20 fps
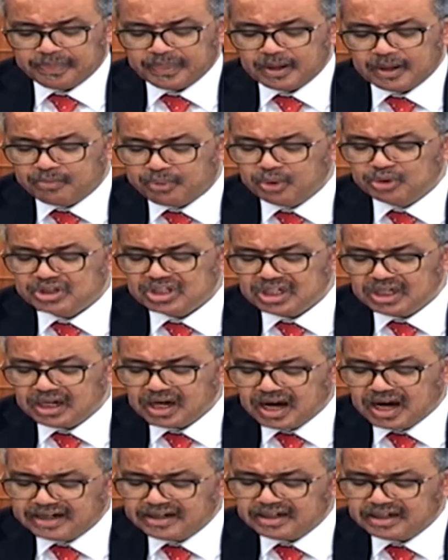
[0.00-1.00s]
putting
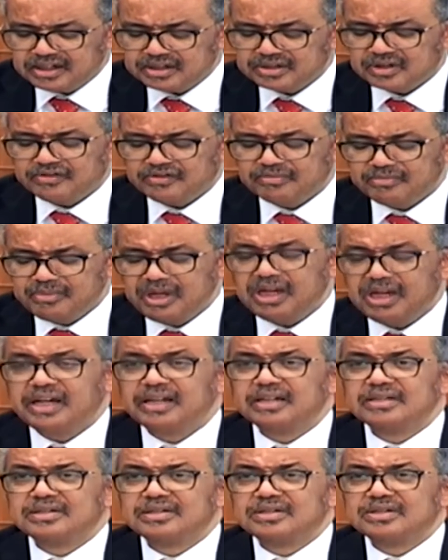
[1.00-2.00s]
hundreds of
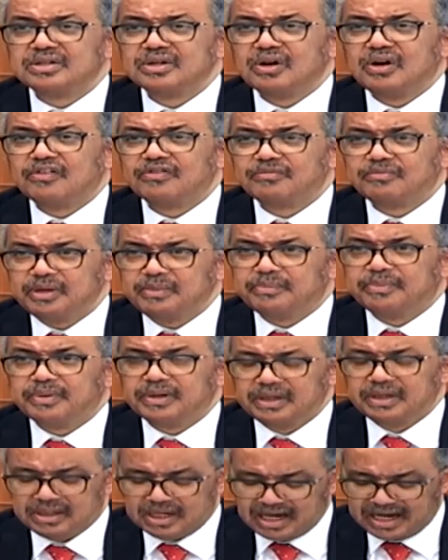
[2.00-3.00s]
millions of people
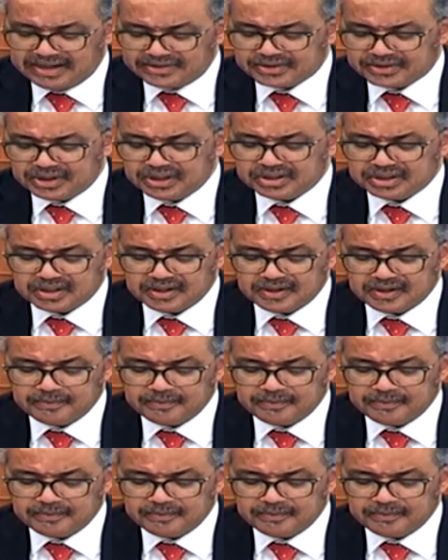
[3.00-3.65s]
at risk.